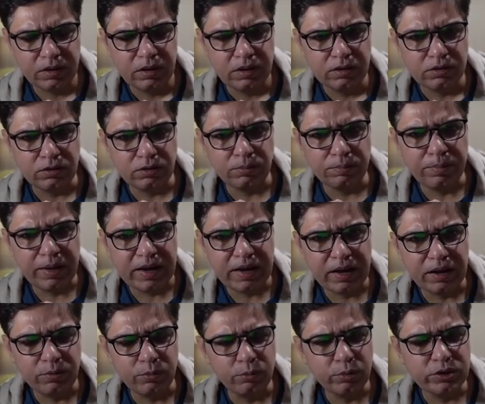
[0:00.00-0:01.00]

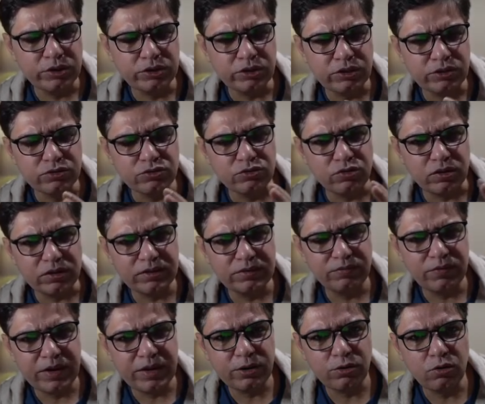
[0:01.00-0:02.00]
Rubella, which is not
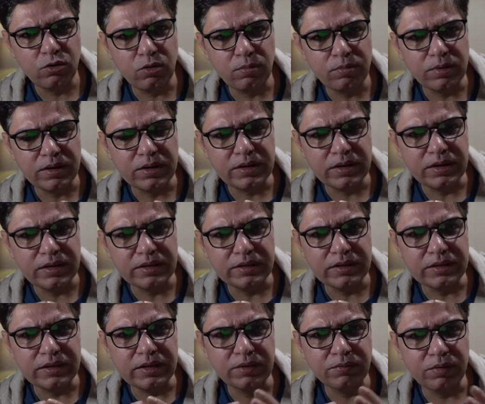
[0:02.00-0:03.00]
very common in
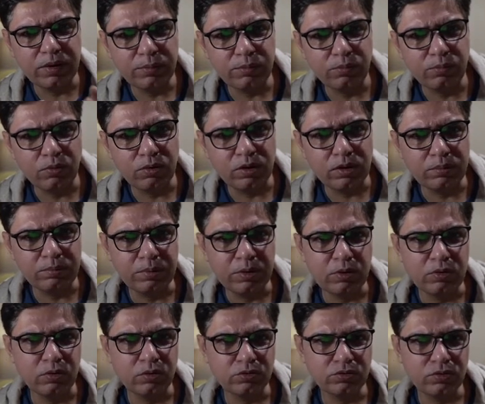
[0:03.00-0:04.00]
the developed world
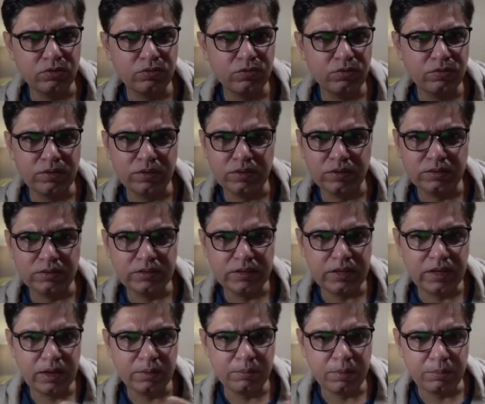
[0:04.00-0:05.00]
because of the
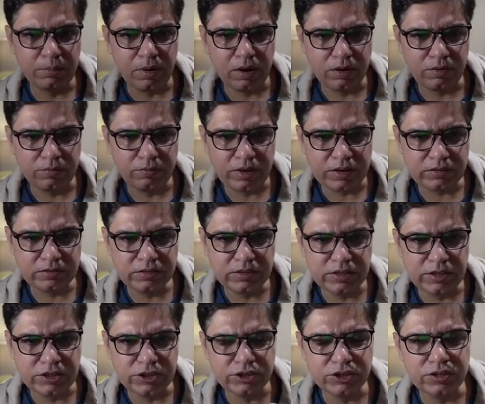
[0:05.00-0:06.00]
MMR
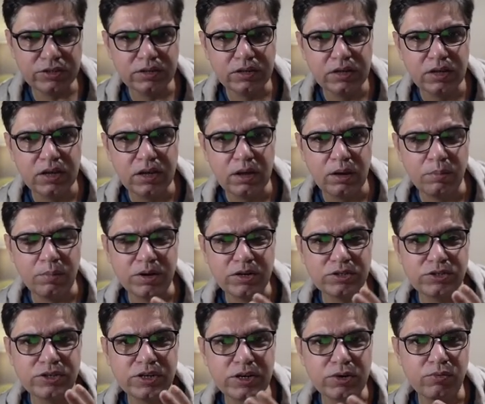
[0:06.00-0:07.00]
vaccination, but
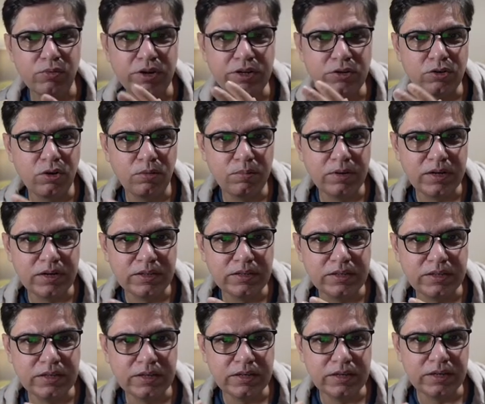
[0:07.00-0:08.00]
still quite common in
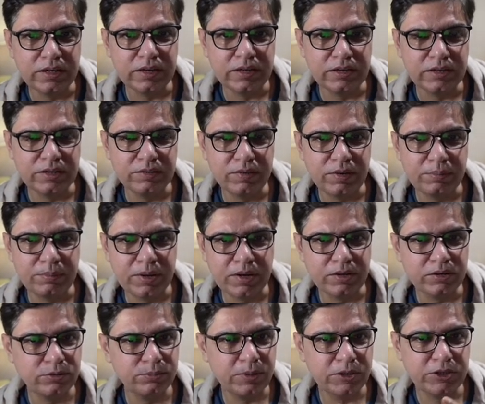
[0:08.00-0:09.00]
the developing
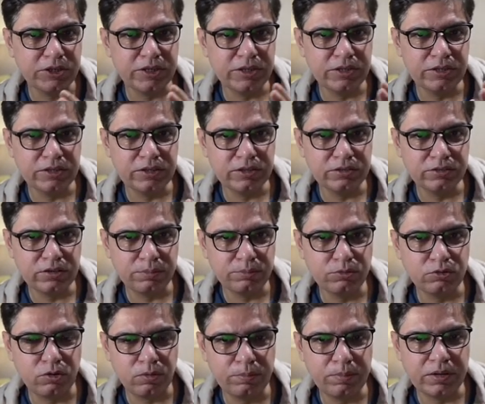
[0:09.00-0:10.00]
countries, especially in the
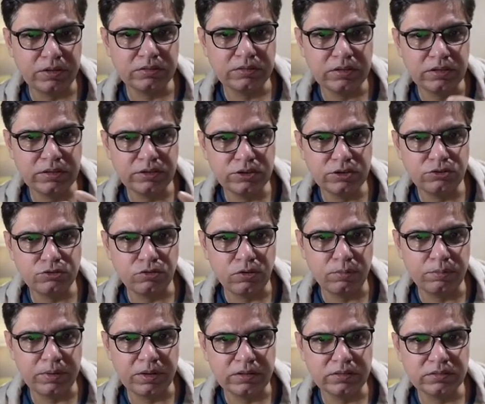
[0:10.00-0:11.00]
subtropics, in the
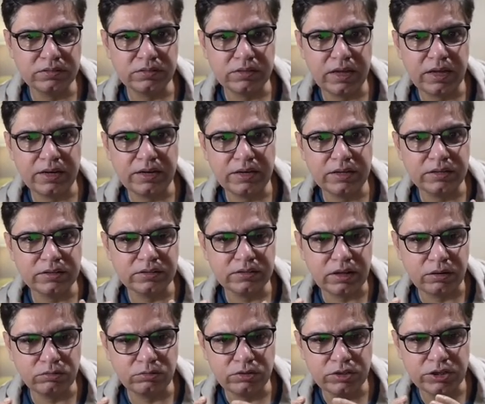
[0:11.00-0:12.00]
tropics, and in
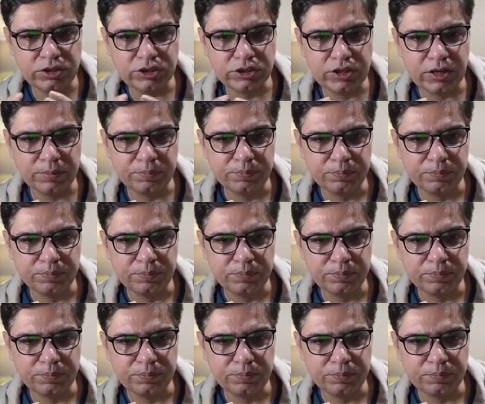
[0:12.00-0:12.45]
South Asia.